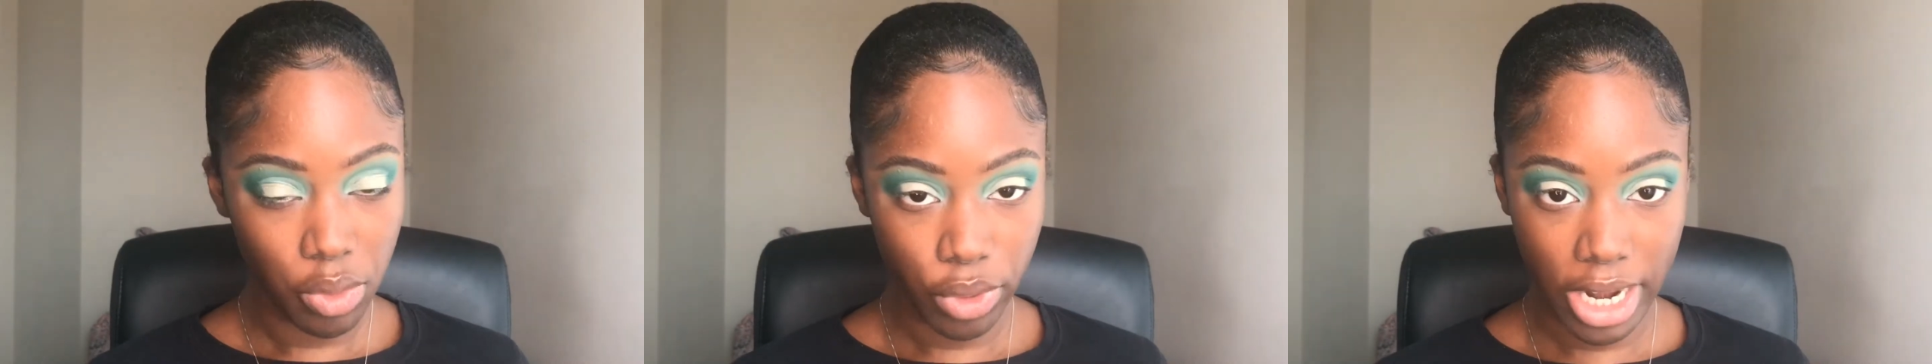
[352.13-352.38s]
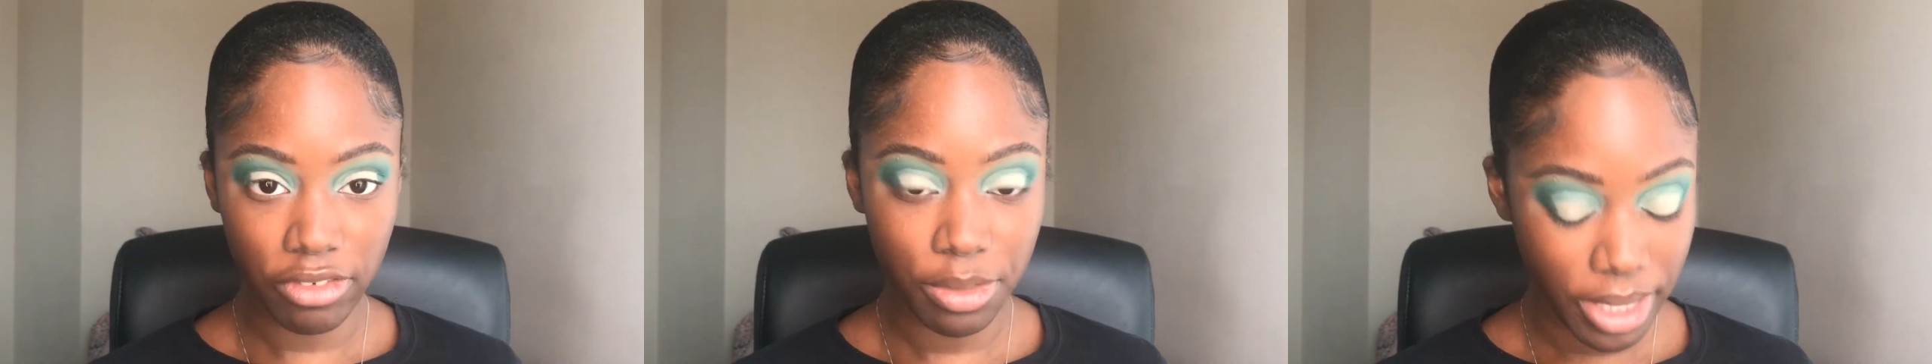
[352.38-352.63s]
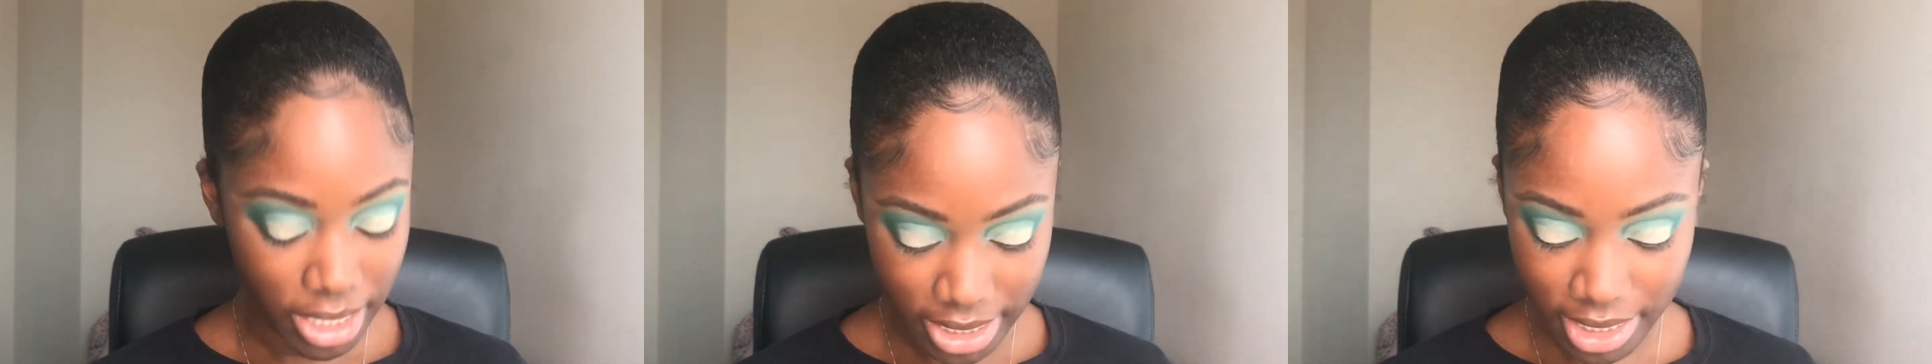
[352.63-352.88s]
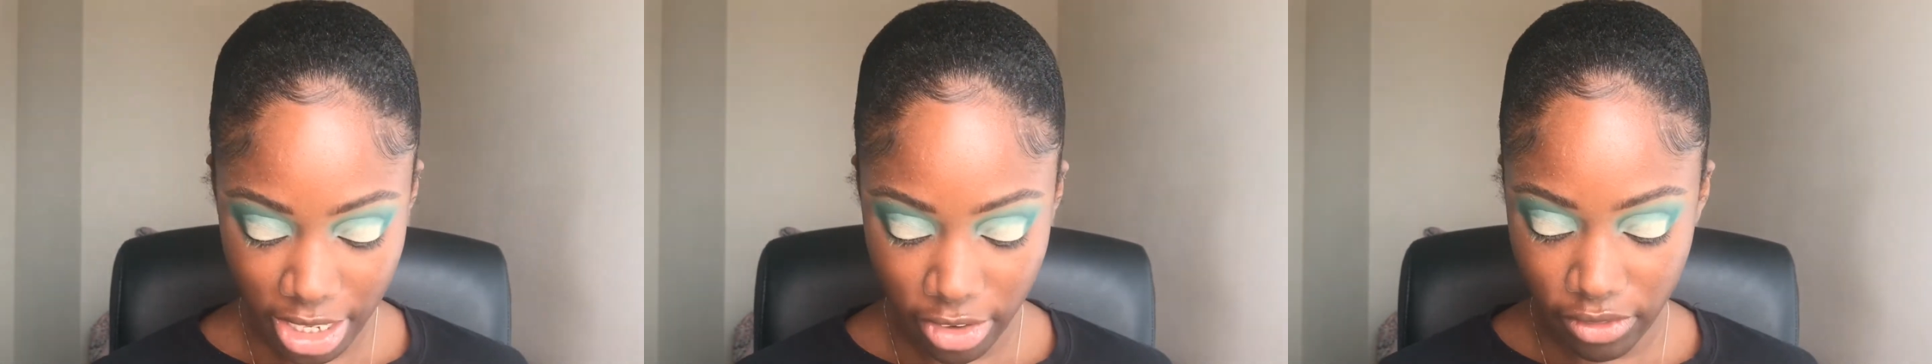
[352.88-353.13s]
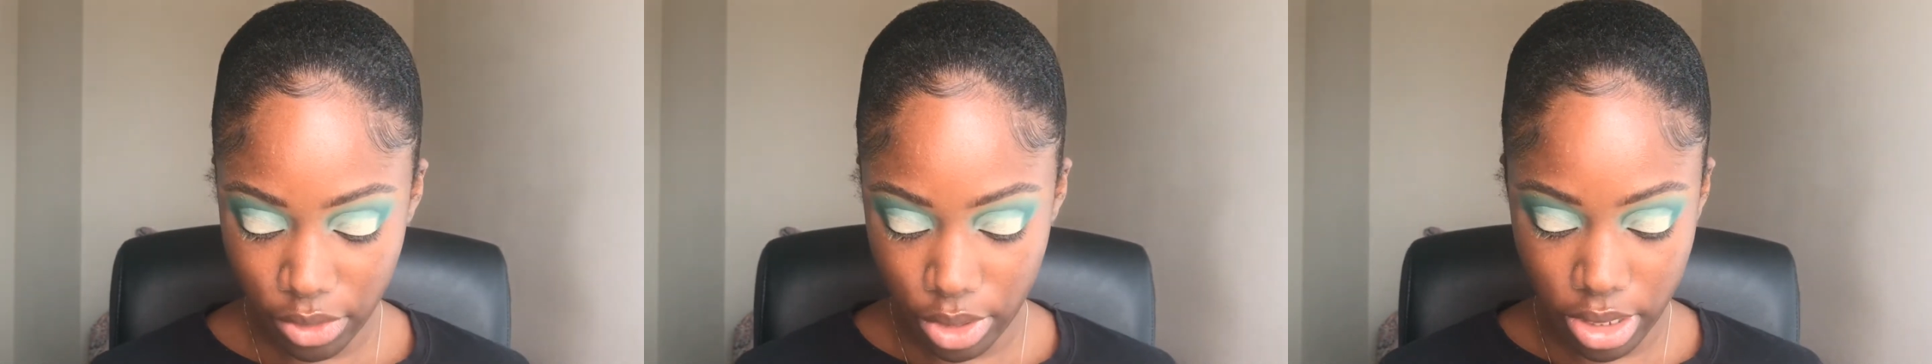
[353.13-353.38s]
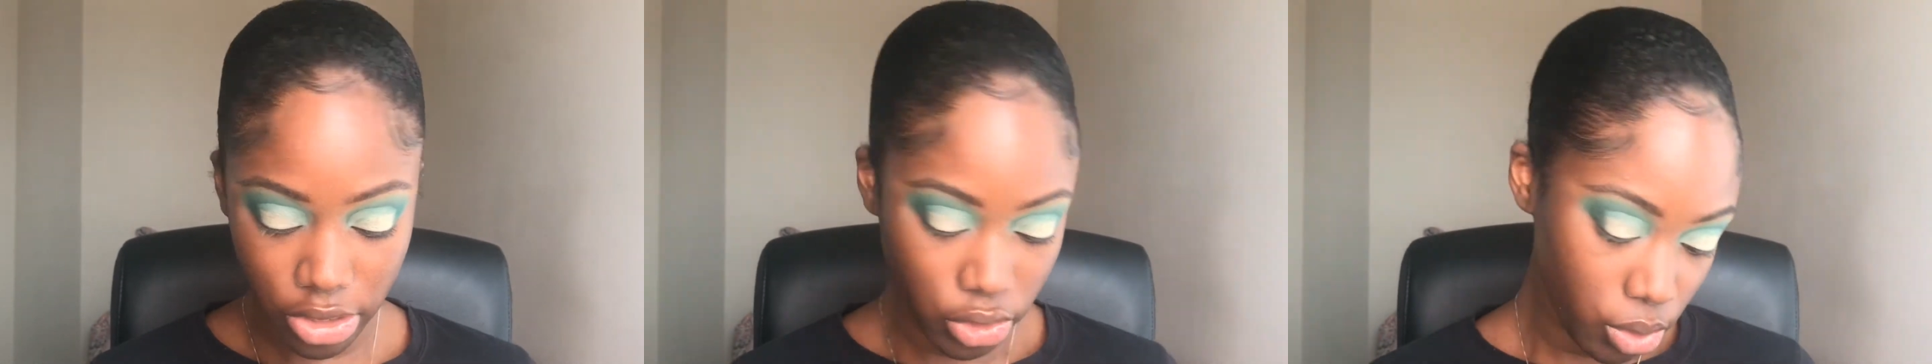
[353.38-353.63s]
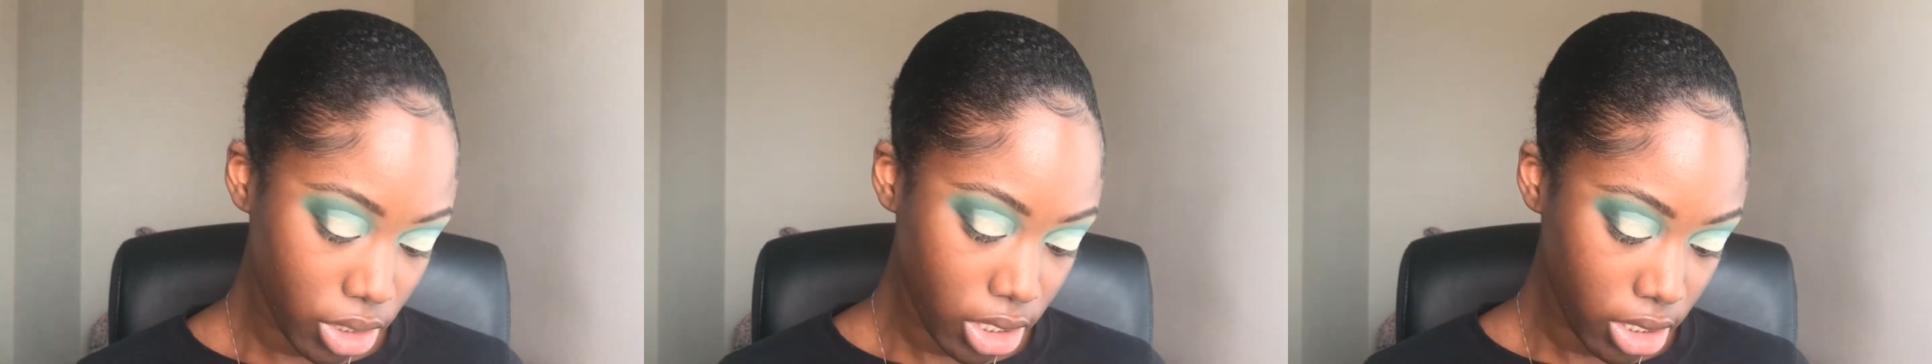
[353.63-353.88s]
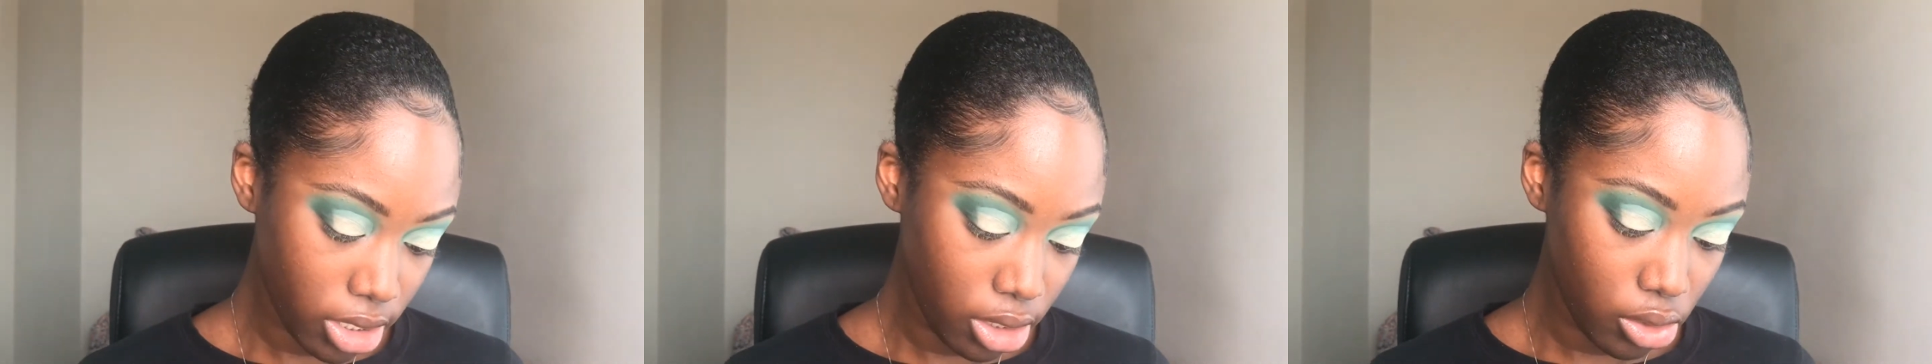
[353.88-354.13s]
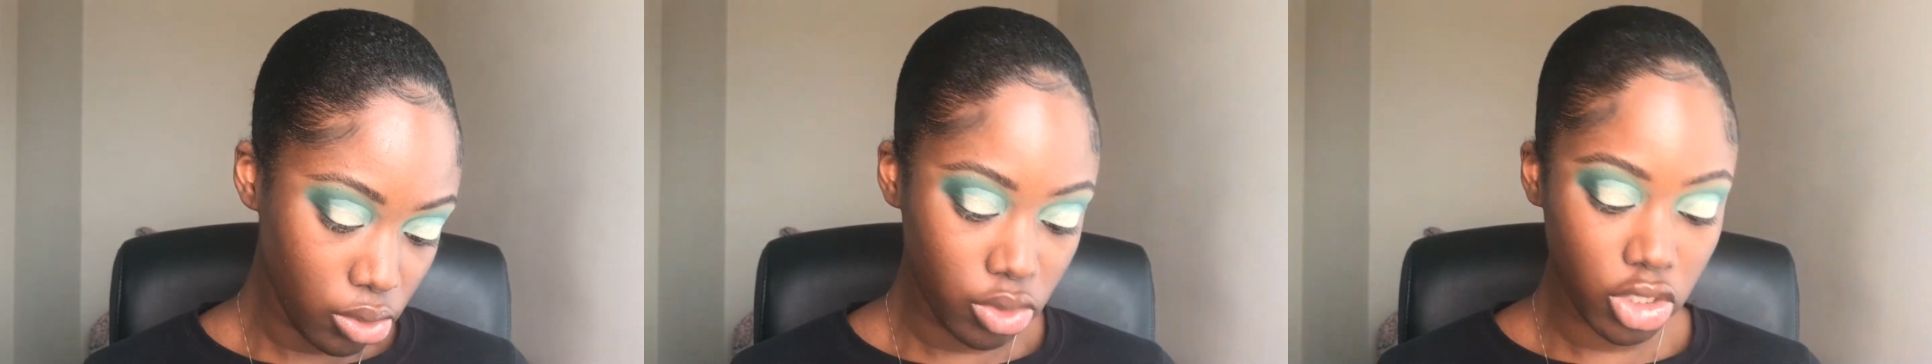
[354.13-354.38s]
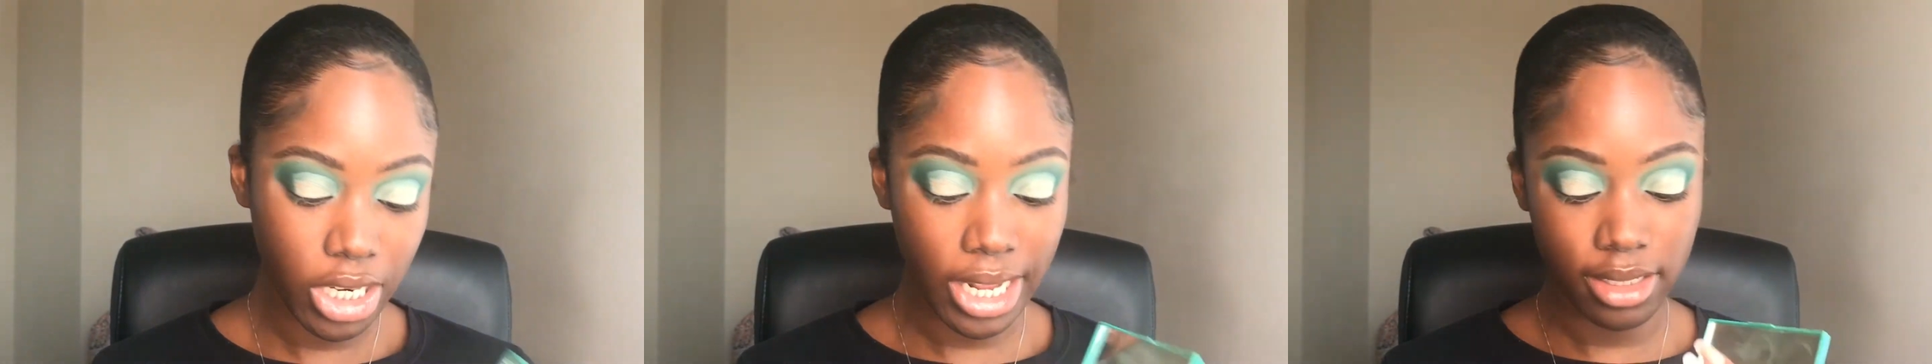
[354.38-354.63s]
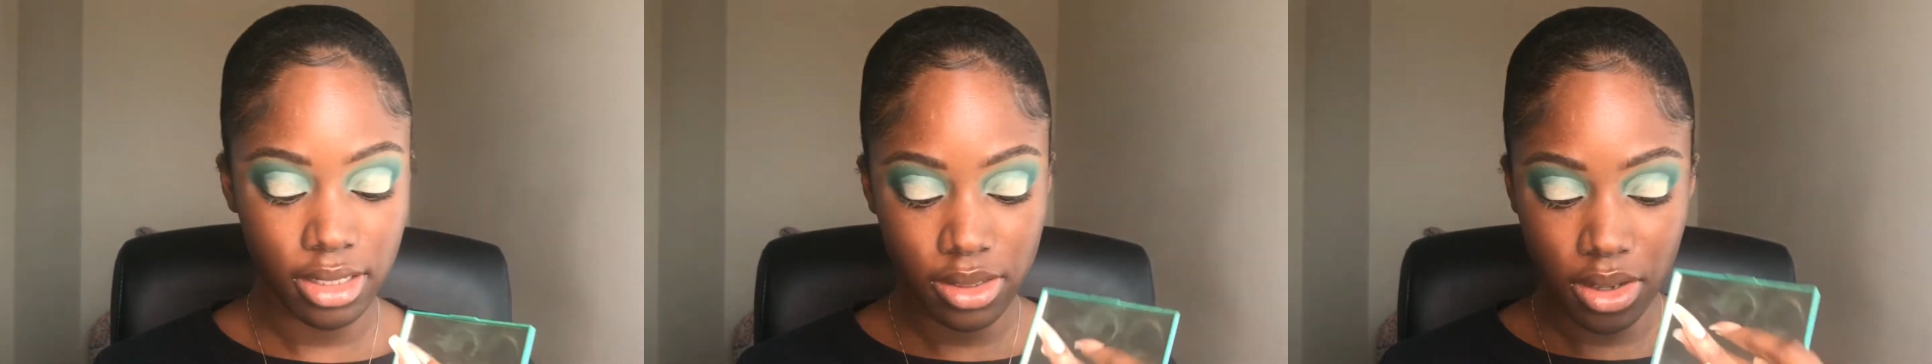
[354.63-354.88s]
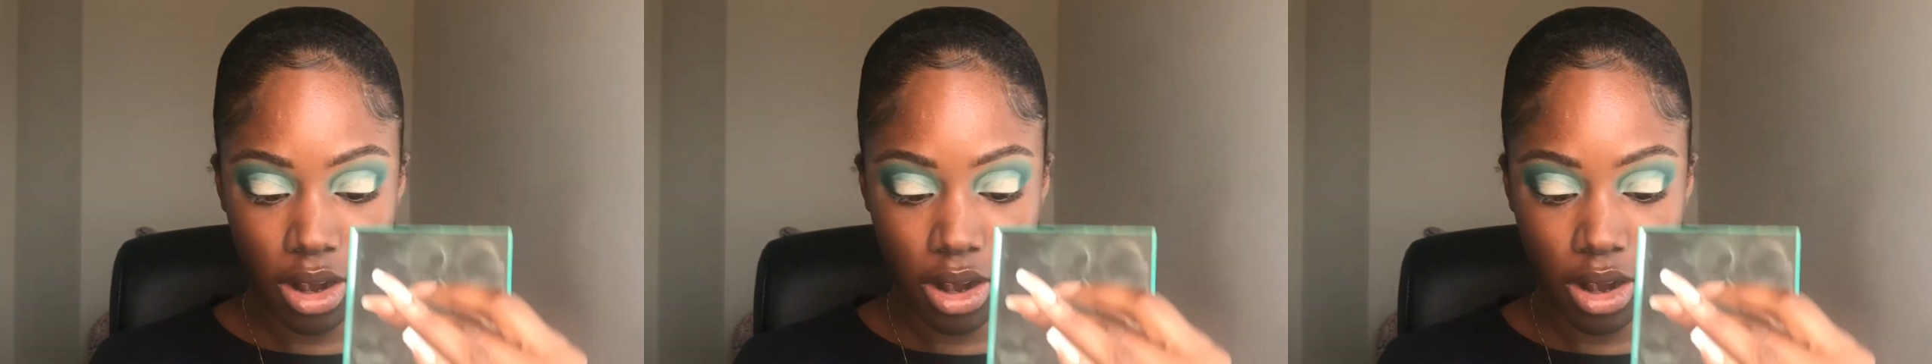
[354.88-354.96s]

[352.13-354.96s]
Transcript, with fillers: what everybody is here for. You could use Chances